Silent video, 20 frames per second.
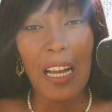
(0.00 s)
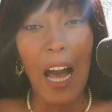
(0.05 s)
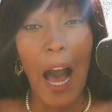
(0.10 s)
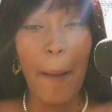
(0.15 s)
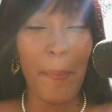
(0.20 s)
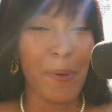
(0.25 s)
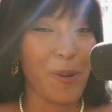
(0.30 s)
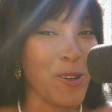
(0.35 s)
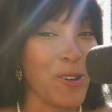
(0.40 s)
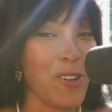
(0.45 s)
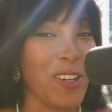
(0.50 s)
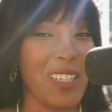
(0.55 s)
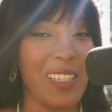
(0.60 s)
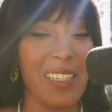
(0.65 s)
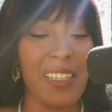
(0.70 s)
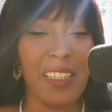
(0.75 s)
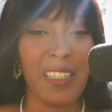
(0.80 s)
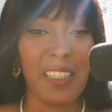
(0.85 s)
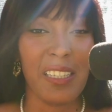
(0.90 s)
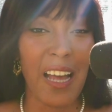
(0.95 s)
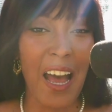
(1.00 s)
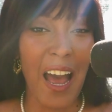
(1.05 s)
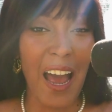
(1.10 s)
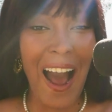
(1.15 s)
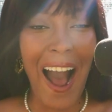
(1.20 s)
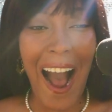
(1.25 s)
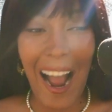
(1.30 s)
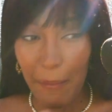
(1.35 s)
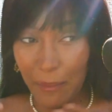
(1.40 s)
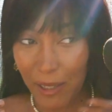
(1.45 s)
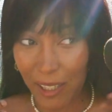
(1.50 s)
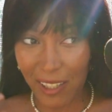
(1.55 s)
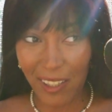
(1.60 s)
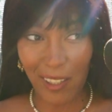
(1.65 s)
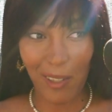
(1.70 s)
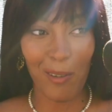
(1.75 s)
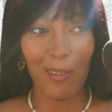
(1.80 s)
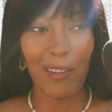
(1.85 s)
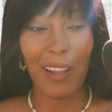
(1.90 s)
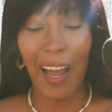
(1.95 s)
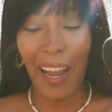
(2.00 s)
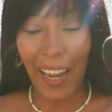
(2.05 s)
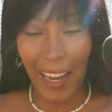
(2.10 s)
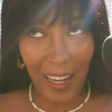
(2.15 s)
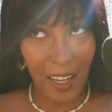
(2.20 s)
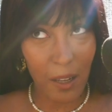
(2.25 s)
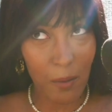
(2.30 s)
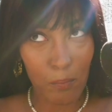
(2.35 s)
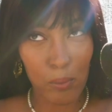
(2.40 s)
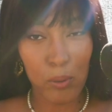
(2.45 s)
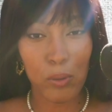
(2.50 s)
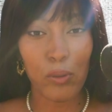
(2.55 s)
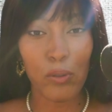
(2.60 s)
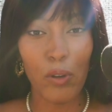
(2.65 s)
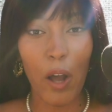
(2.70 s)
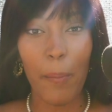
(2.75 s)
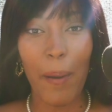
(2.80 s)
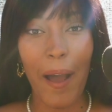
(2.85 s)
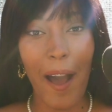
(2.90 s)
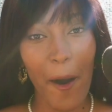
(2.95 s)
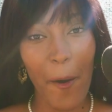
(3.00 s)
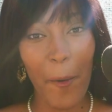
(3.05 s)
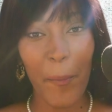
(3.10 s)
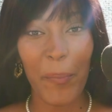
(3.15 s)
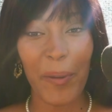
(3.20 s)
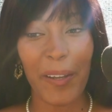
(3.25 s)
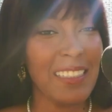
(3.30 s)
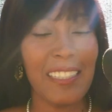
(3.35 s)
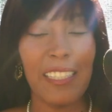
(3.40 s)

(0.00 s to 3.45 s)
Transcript: opportunities that I'm still like about.